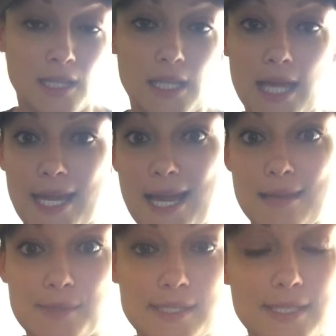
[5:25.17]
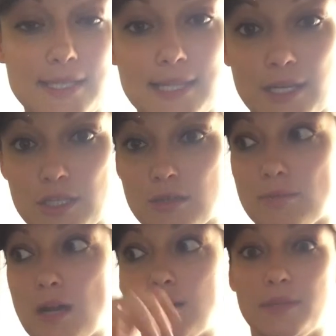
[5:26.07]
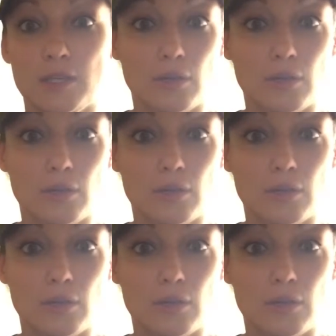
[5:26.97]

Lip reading: Like I am a C-section mommy,